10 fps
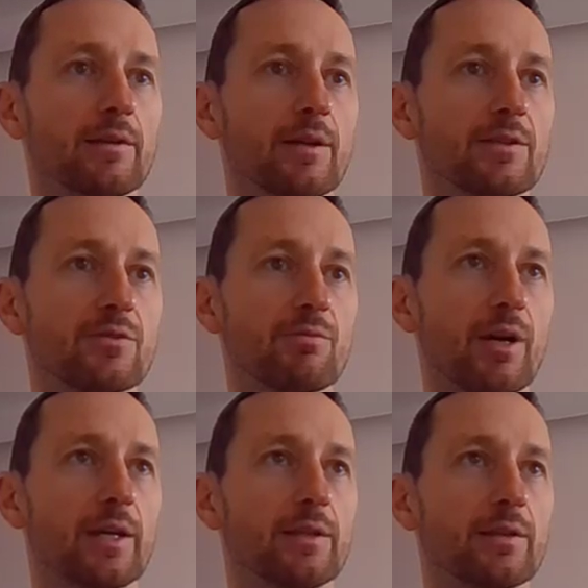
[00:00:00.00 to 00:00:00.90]
It's
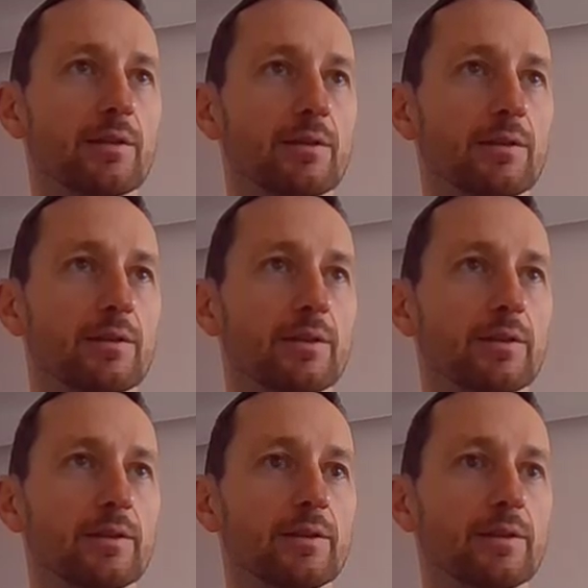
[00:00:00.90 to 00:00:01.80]
right
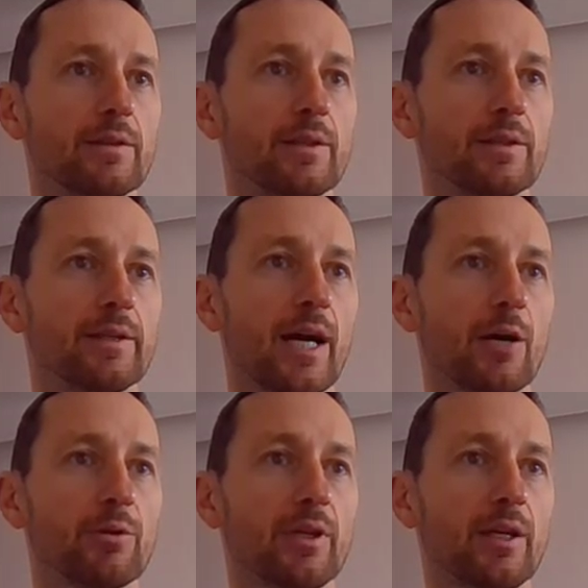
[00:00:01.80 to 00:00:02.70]

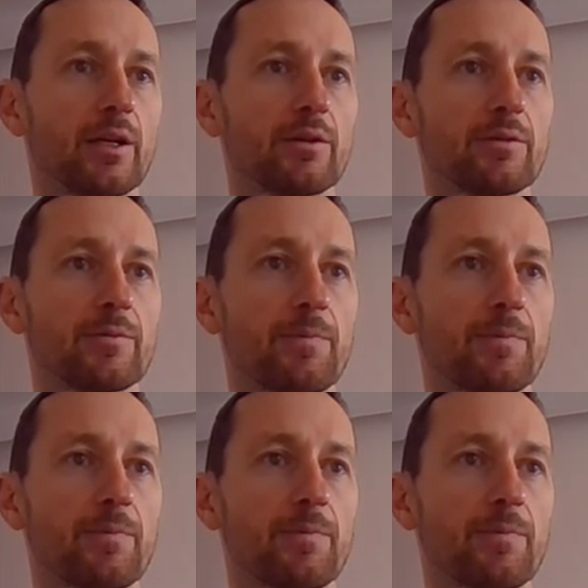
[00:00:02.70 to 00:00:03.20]
down here.